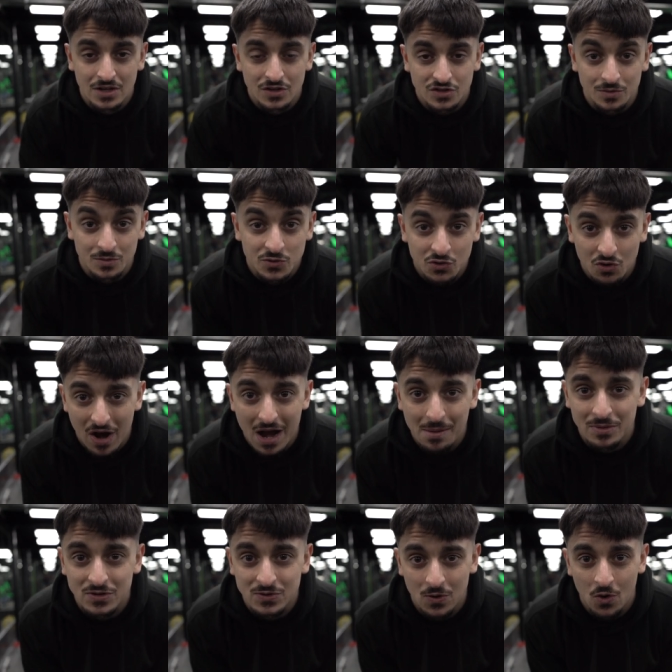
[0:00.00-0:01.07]

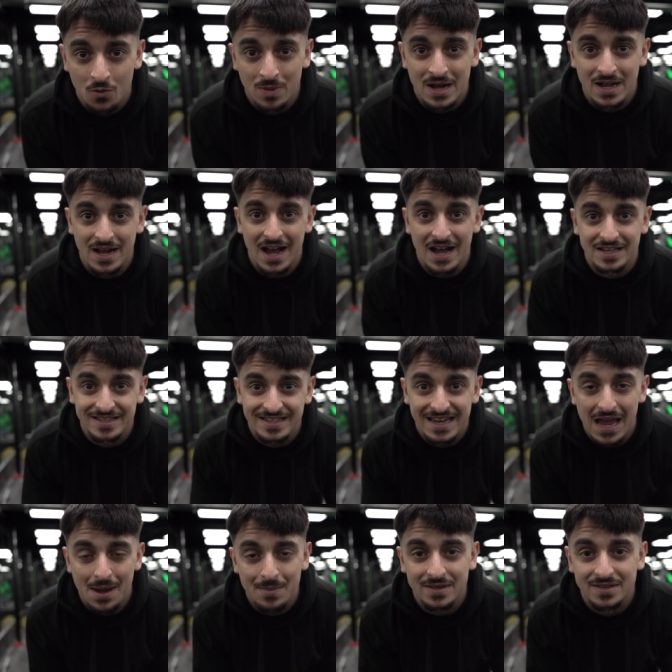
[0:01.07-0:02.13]
subscribe as well, man. Guys,
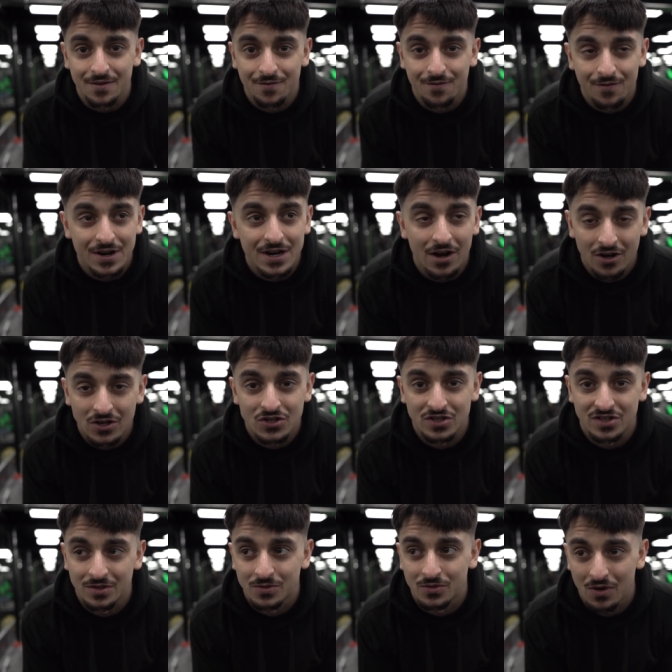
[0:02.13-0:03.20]
get me to
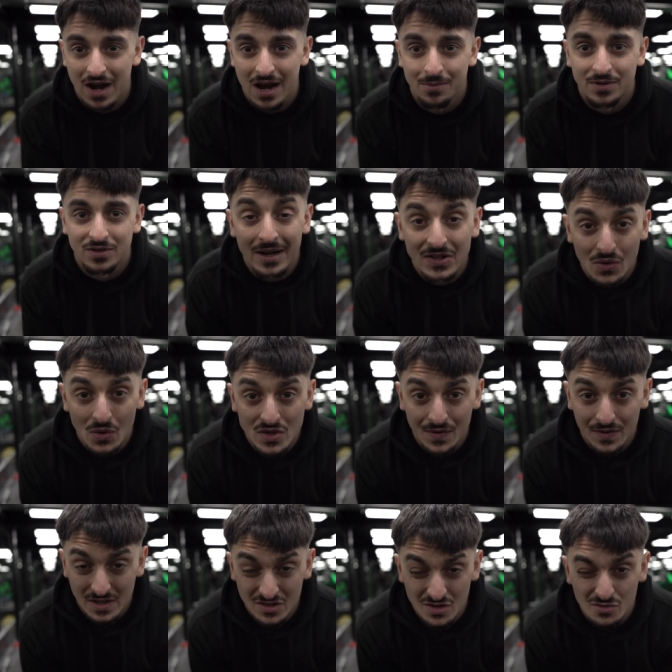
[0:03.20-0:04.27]
300 subscribers. I'm at
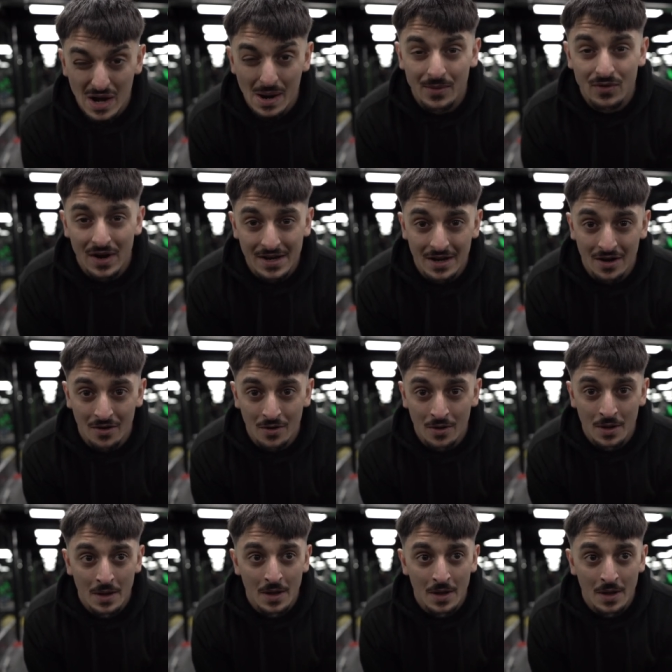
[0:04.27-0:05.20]
250 subscribers right now.